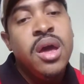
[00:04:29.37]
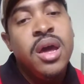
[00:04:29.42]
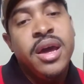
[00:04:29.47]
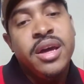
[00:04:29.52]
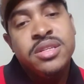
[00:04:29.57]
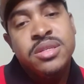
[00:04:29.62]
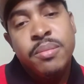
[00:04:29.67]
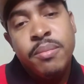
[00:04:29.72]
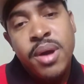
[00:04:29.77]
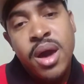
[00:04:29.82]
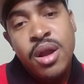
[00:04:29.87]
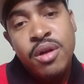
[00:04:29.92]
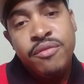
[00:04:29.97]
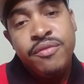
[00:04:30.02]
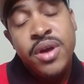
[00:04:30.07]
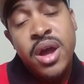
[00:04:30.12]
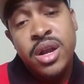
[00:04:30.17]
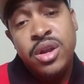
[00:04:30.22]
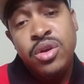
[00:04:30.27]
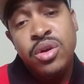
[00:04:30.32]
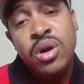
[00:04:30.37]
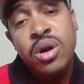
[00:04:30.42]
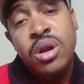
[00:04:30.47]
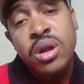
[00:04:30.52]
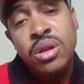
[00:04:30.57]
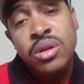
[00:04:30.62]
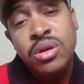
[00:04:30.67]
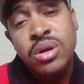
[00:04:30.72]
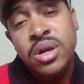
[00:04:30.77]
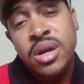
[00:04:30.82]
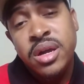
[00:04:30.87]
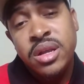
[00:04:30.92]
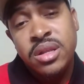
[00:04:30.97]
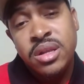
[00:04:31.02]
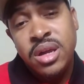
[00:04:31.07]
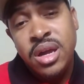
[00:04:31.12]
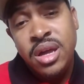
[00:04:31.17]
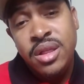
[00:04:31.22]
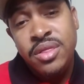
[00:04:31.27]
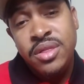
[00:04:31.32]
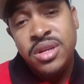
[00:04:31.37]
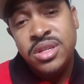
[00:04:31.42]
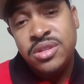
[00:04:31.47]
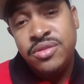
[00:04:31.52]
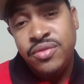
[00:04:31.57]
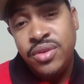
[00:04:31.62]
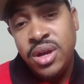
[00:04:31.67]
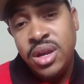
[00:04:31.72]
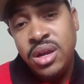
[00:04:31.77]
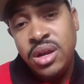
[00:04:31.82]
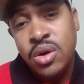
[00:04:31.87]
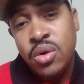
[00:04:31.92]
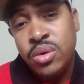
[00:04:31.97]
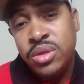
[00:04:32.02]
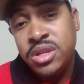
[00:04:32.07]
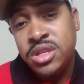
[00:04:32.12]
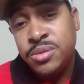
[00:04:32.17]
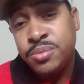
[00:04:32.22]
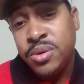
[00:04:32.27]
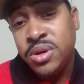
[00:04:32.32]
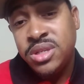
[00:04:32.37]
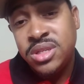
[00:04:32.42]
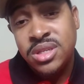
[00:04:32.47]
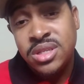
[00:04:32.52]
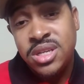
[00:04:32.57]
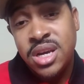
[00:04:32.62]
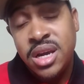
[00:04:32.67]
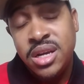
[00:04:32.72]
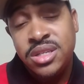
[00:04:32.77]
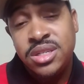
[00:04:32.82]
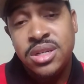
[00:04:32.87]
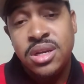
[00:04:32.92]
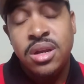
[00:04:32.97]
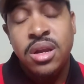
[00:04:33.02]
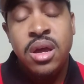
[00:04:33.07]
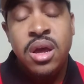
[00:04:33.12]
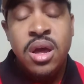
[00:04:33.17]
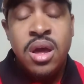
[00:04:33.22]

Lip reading: As a matter of fact, you're going to look at in this video, in this presentation,